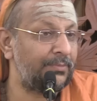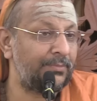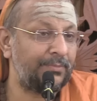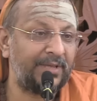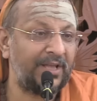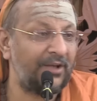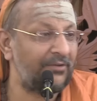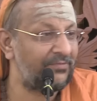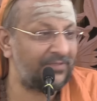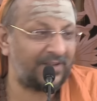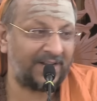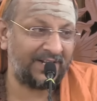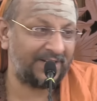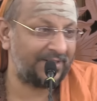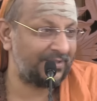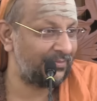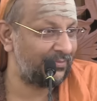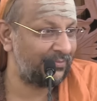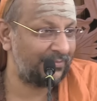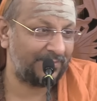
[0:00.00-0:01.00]
be
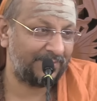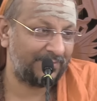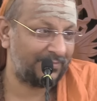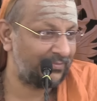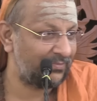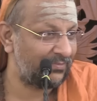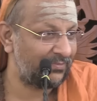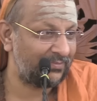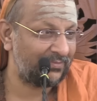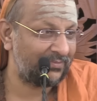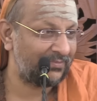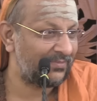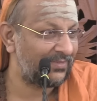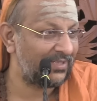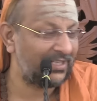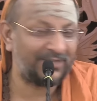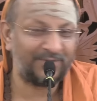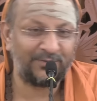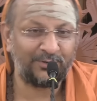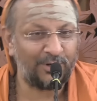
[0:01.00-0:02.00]
afraid.
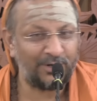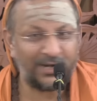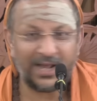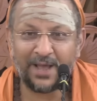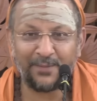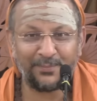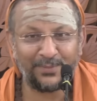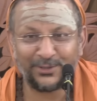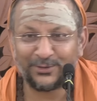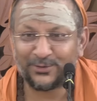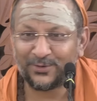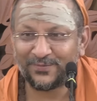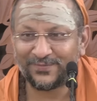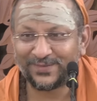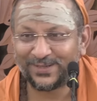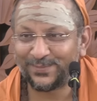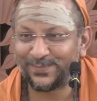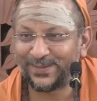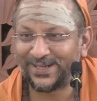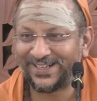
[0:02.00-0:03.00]
It will not happen to
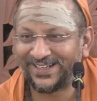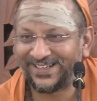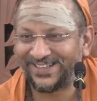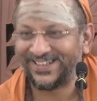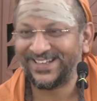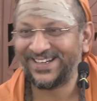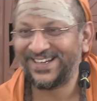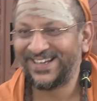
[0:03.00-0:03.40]
everybody.